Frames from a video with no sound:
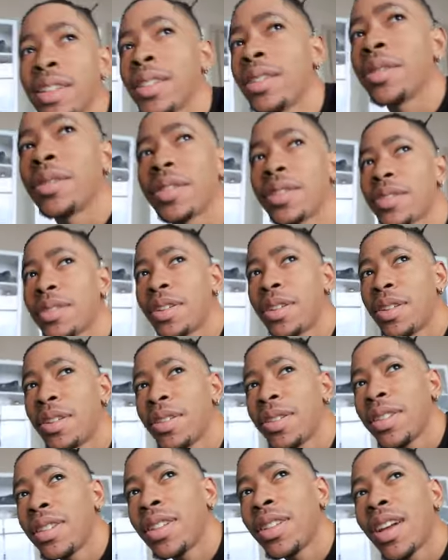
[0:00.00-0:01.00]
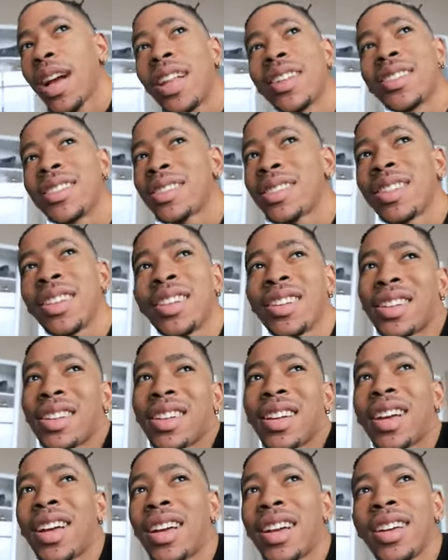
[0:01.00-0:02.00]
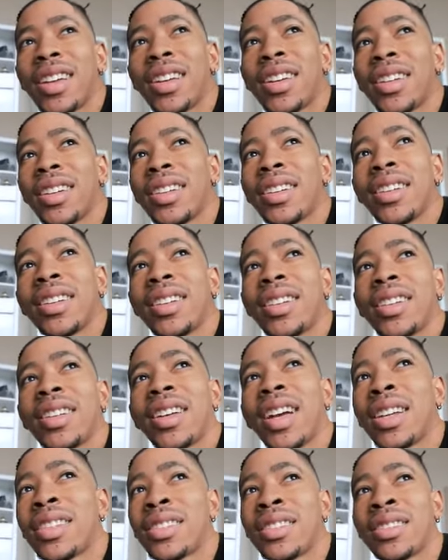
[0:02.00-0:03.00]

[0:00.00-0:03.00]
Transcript: don't think so? I just look. I